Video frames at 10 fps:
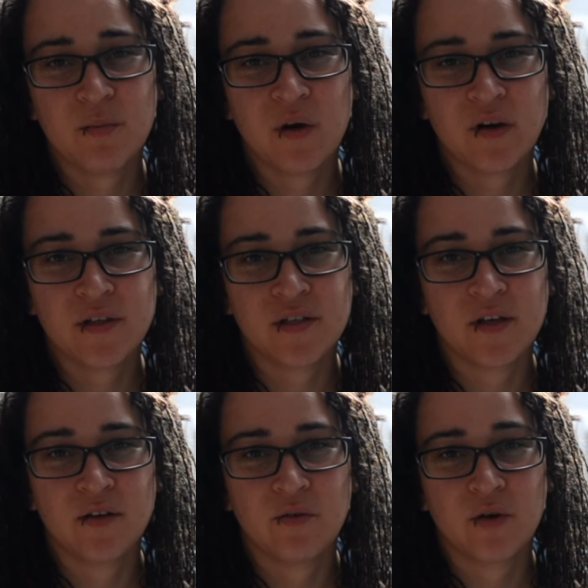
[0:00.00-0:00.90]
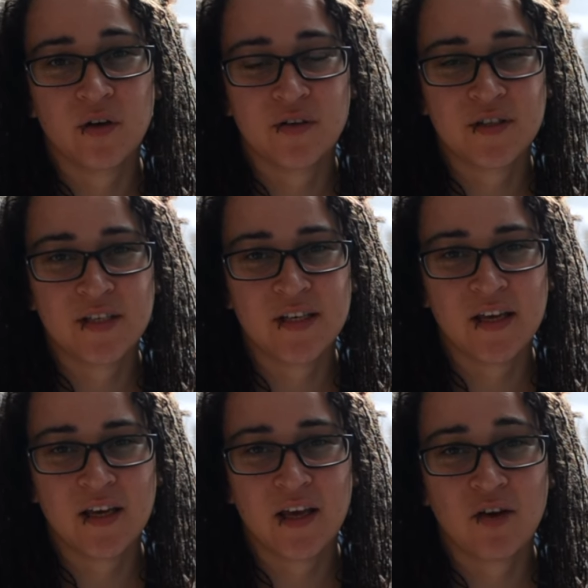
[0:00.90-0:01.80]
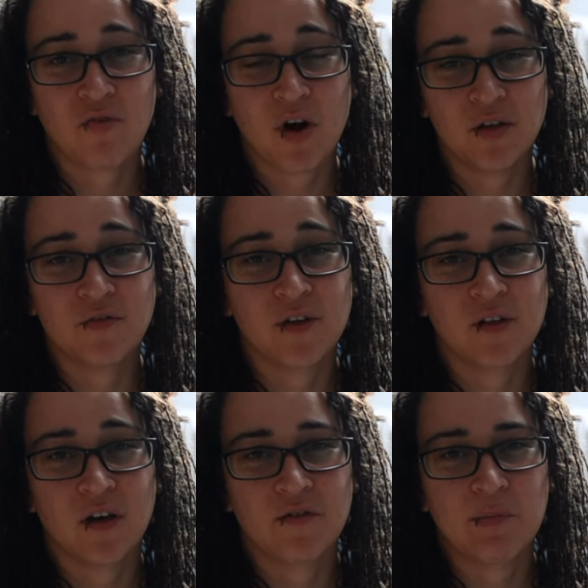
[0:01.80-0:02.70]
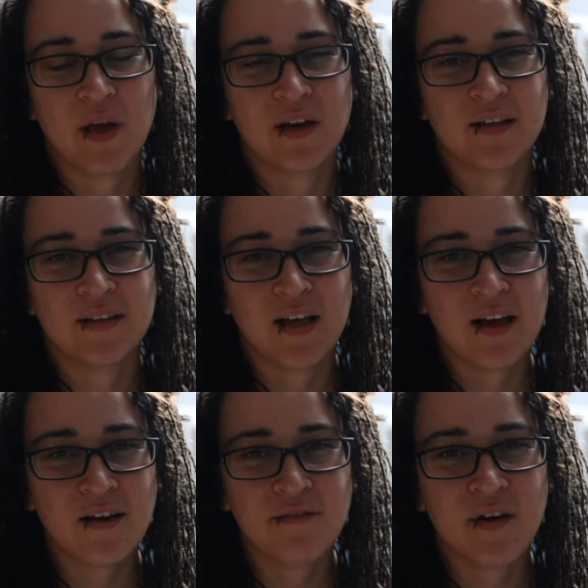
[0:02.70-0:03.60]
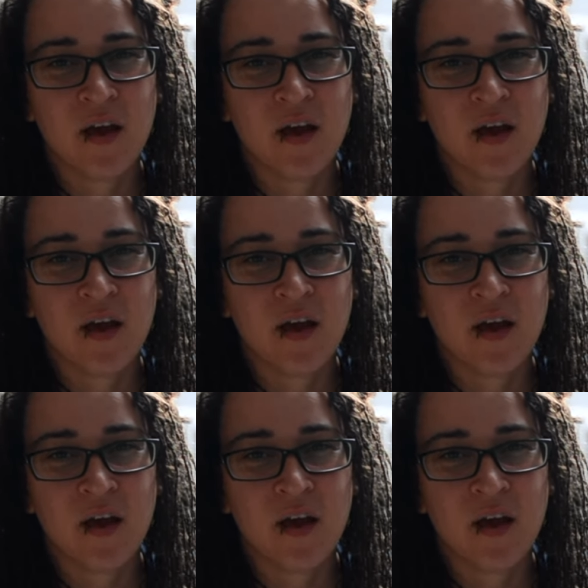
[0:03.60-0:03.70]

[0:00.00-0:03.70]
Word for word: marks in order to see if all of the larvae made it alive,